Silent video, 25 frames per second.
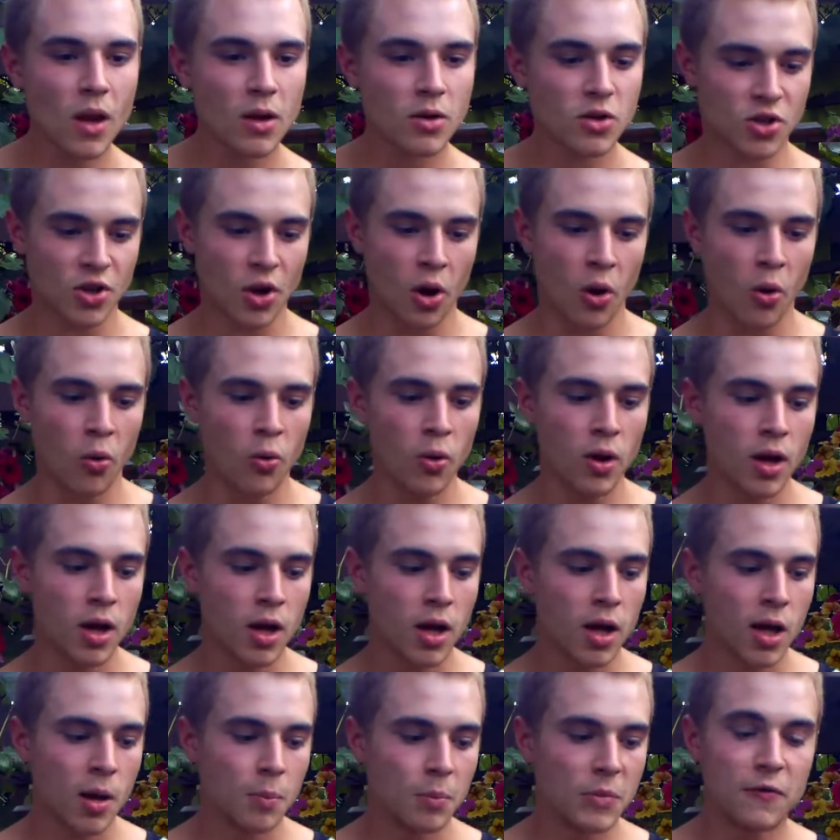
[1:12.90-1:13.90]
So
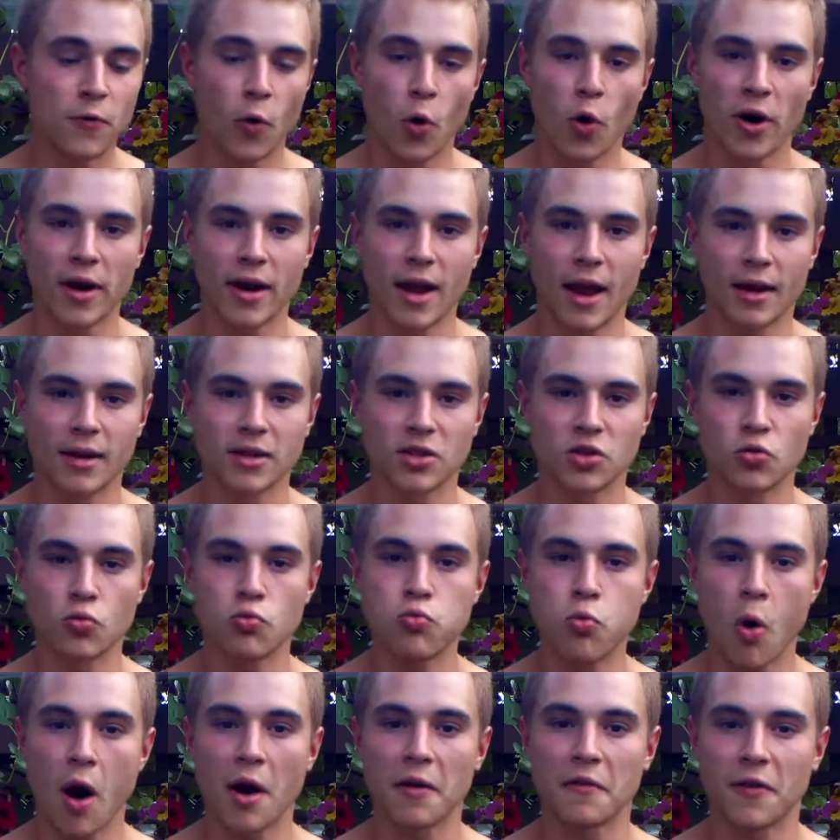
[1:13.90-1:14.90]
before I get into
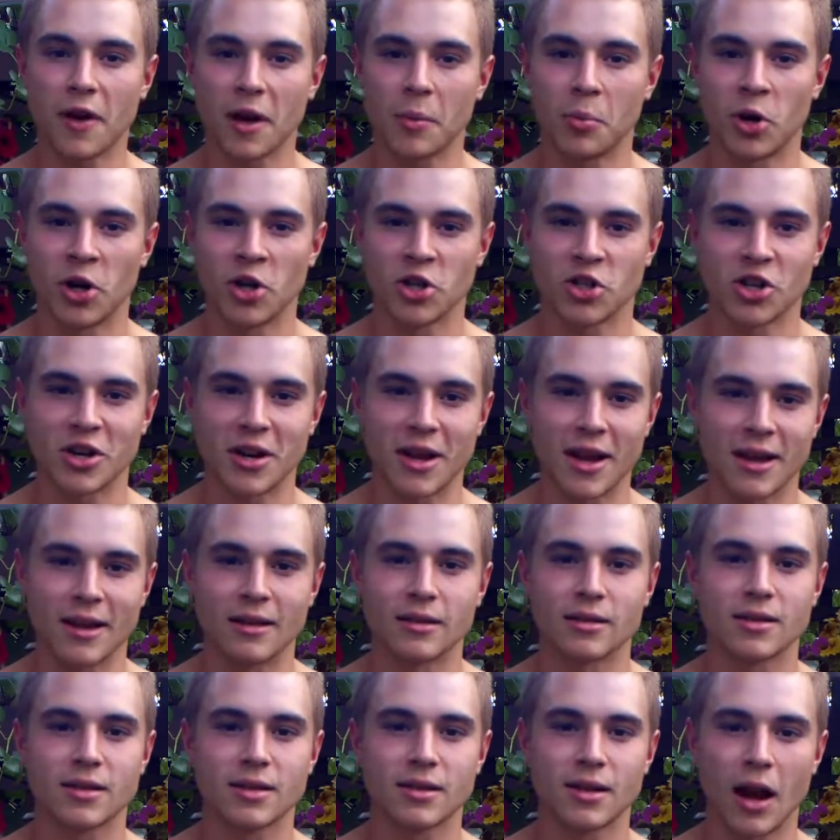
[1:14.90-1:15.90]
what vibration
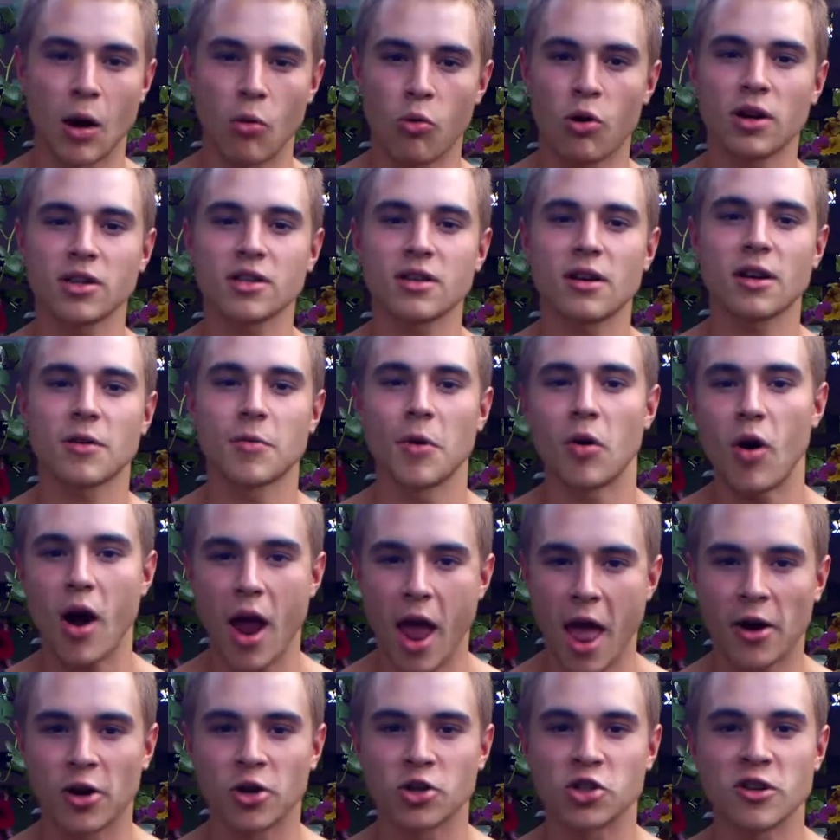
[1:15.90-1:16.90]
is, I want to talk about
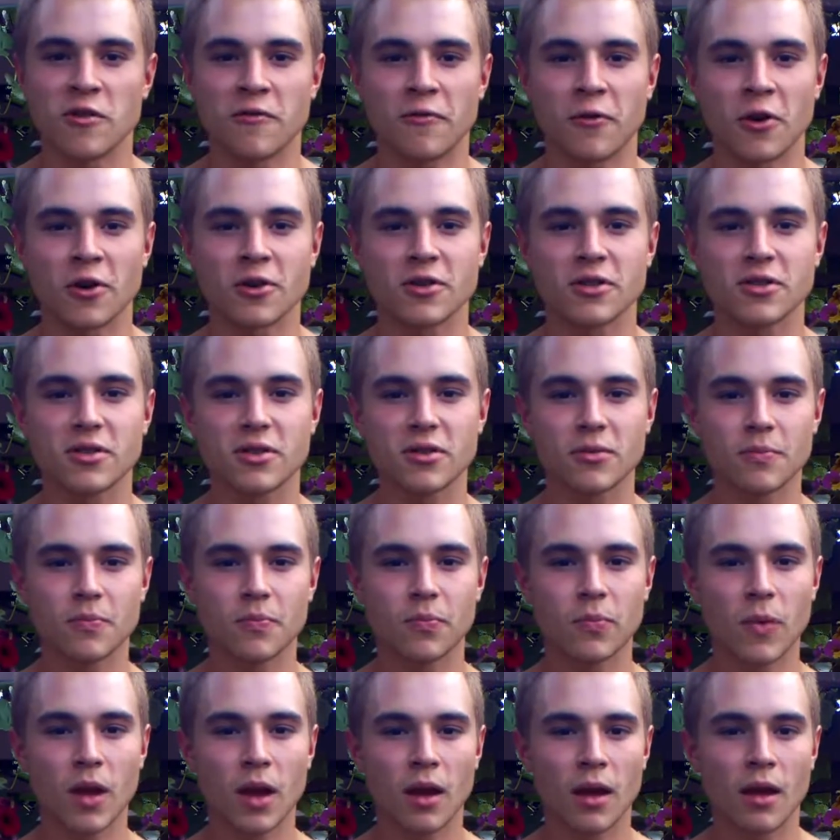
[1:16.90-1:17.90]
energy first.
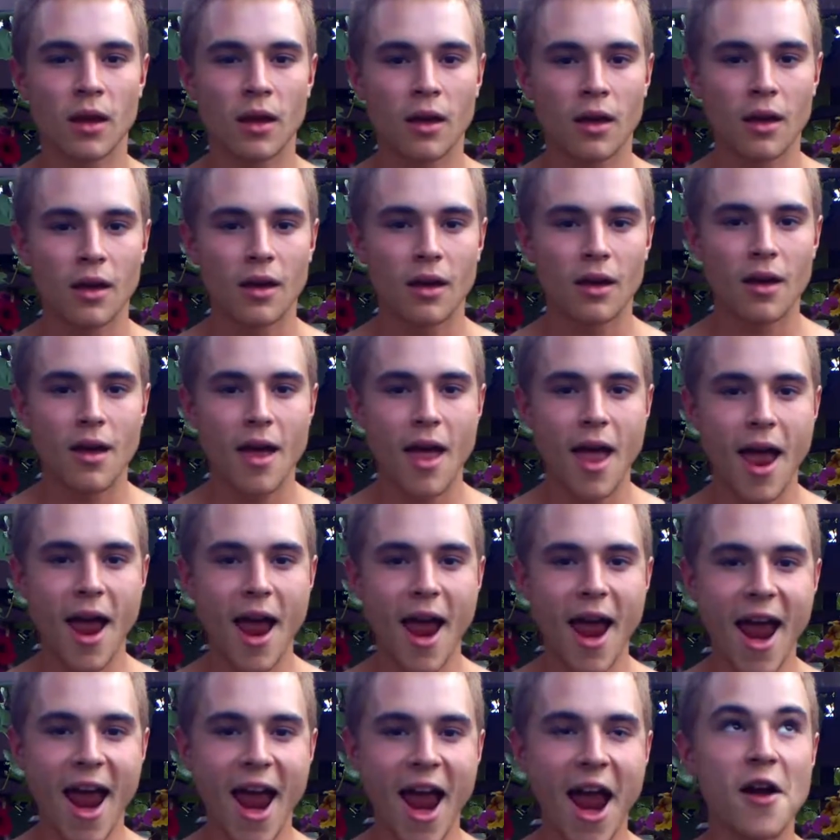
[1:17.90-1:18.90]

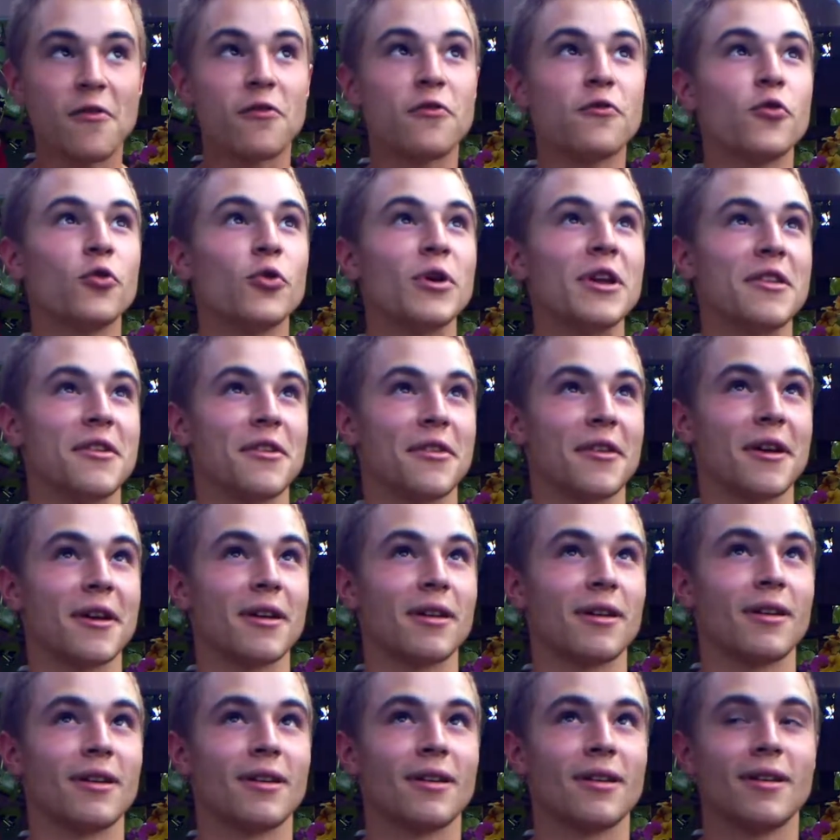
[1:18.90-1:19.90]

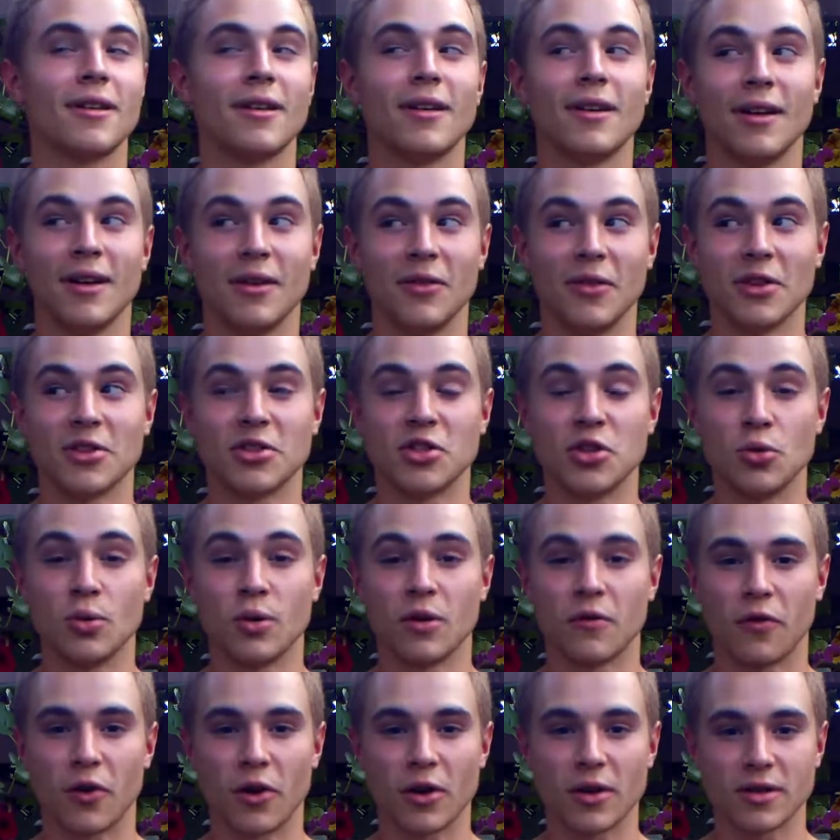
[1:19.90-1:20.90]
Everything in this
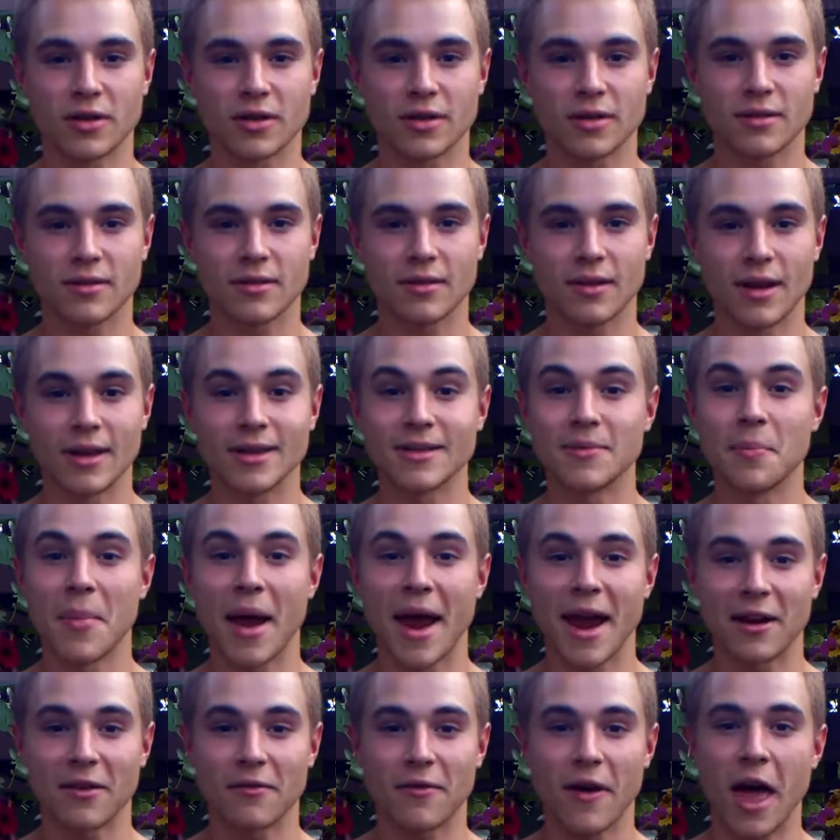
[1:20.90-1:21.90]
universe is
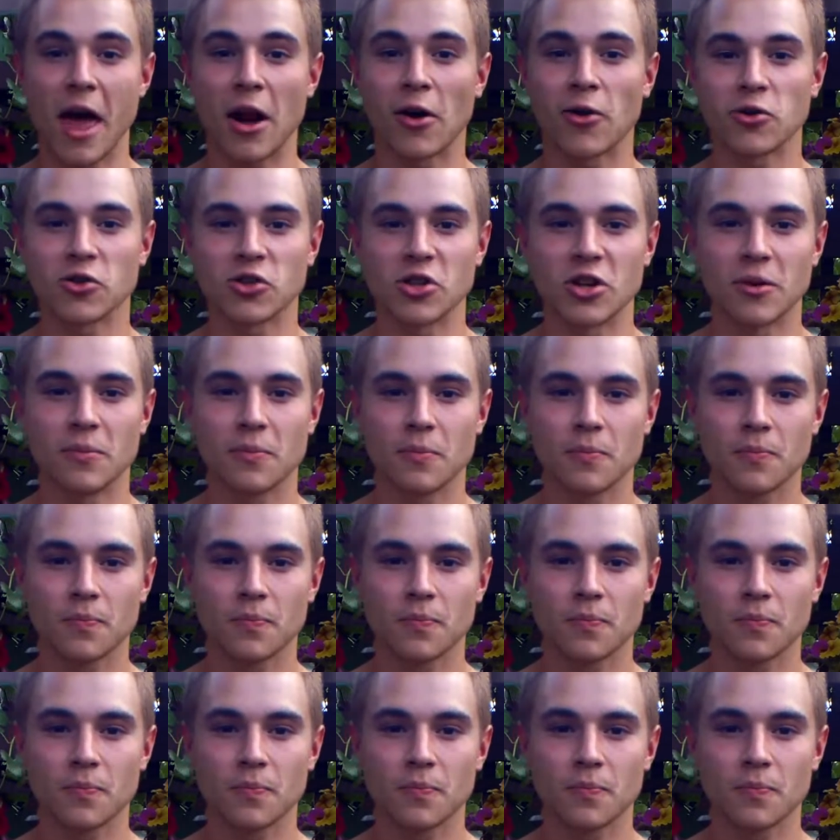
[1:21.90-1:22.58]
made of energy.